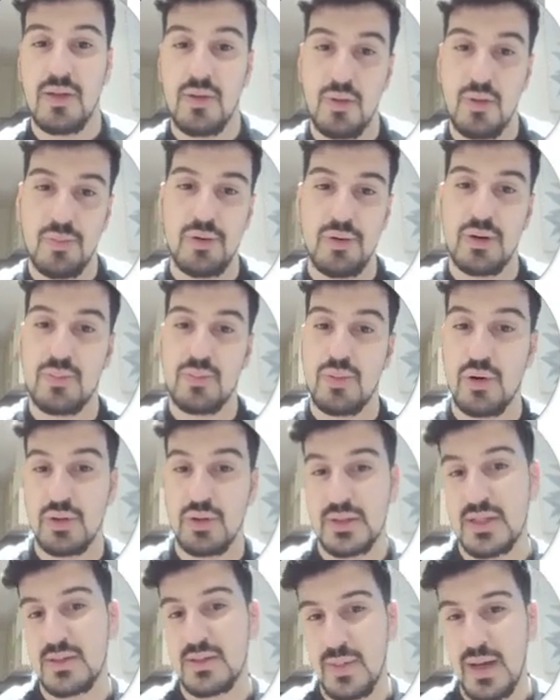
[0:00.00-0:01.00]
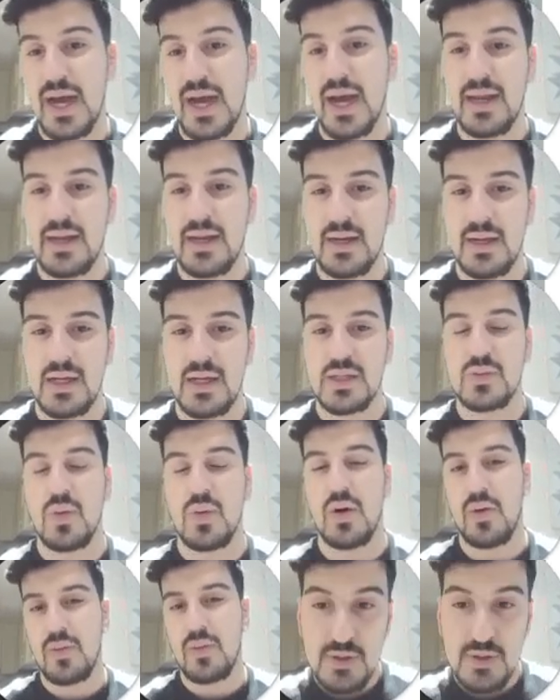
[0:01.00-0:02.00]
thought process behind it as
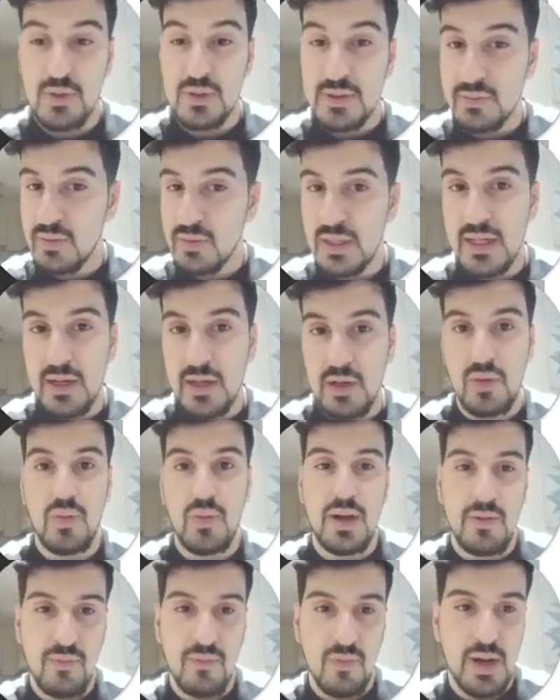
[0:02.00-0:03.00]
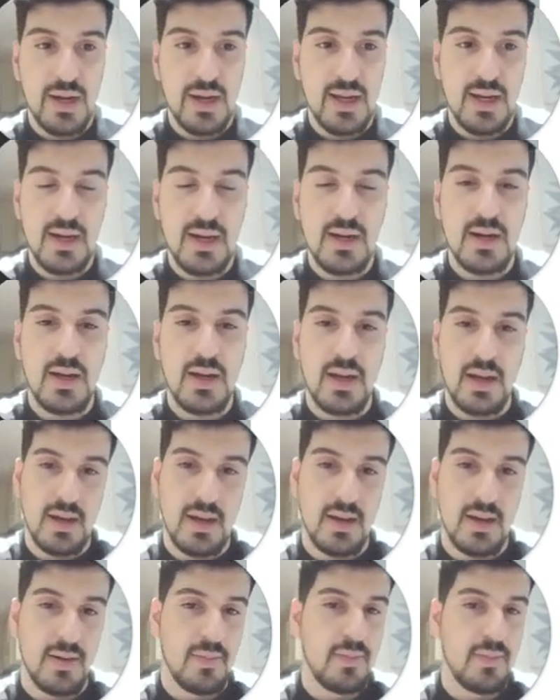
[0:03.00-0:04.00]
well. So it's a really good way of working.
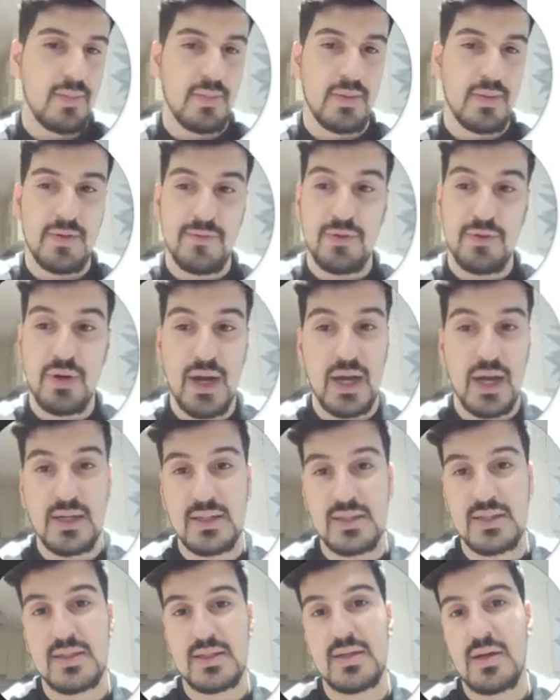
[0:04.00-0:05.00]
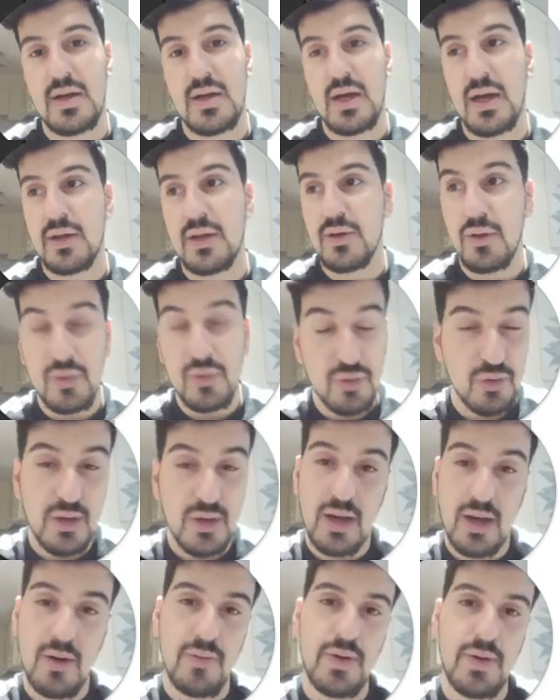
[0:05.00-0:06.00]
If you guys don't do
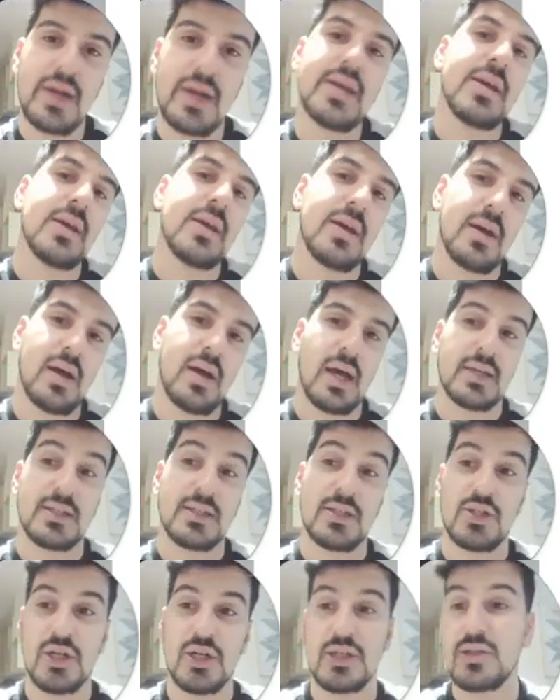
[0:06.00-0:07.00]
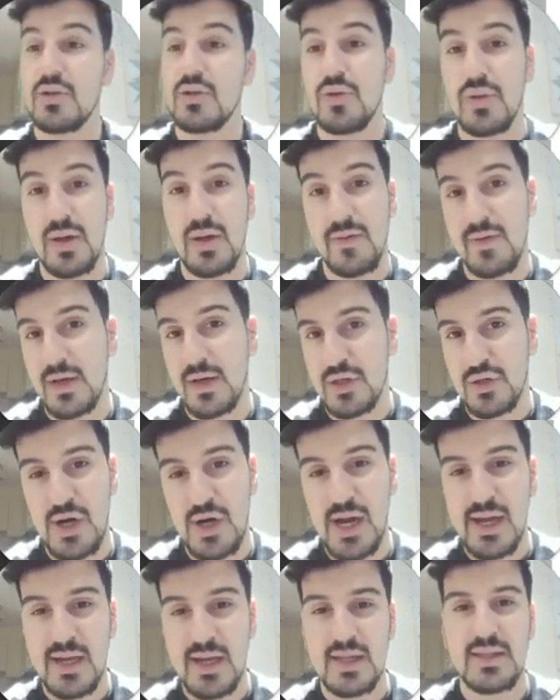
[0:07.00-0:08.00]
that already, I suggest you give it a
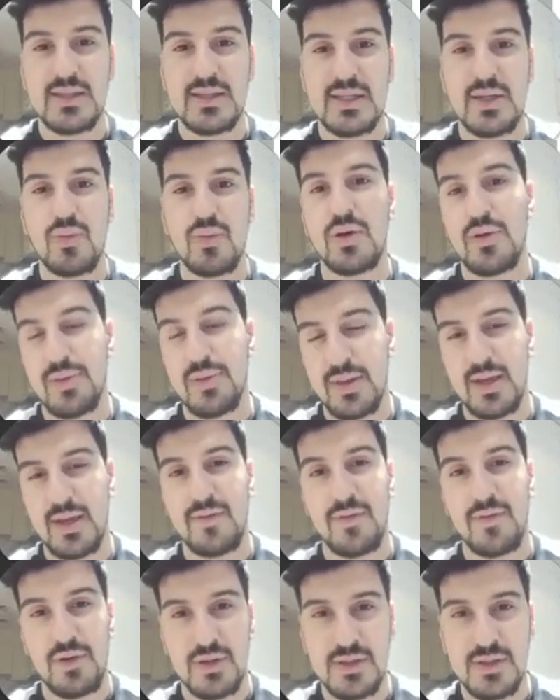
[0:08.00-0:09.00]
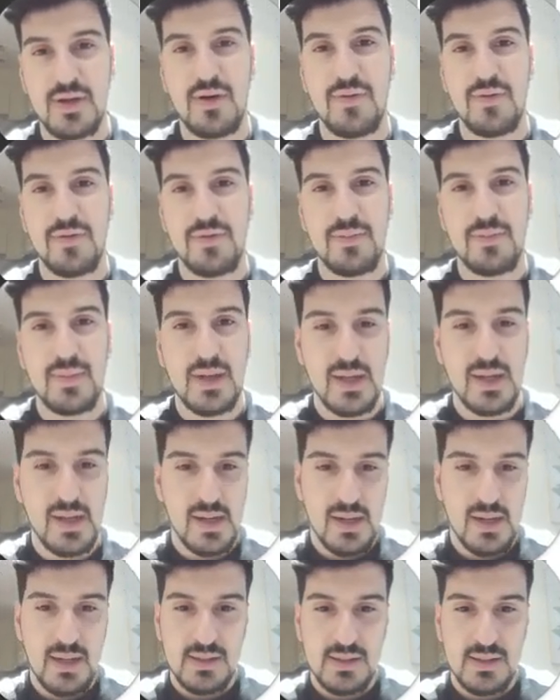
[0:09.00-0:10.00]
try and see what you think for yourself.
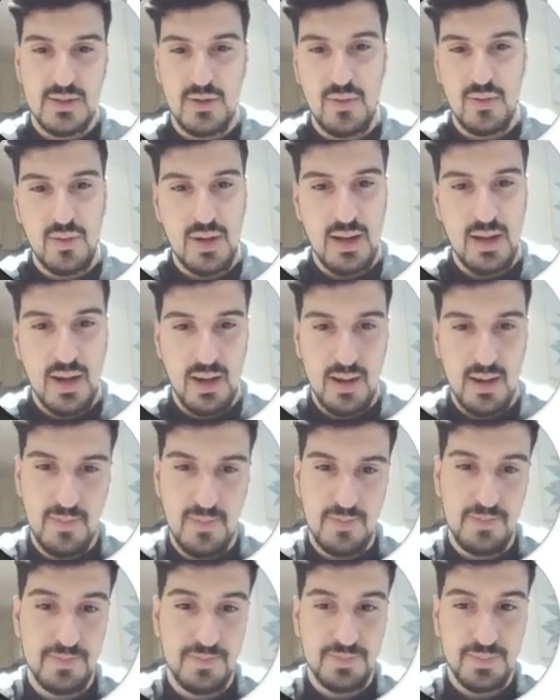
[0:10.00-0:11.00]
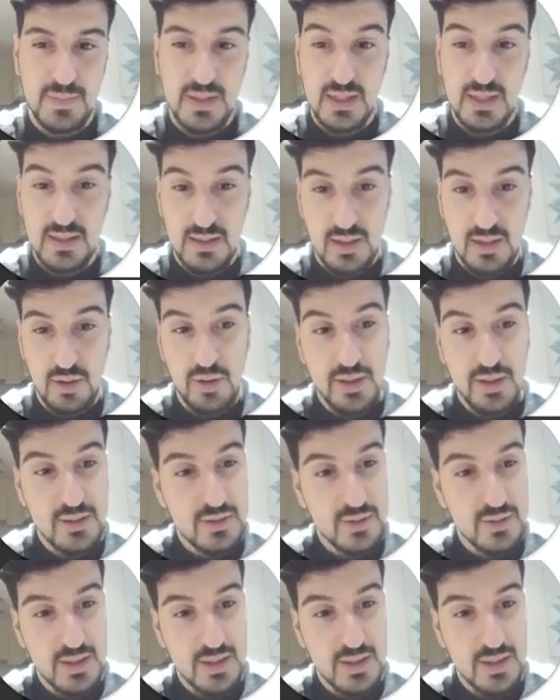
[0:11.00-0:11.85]
So going to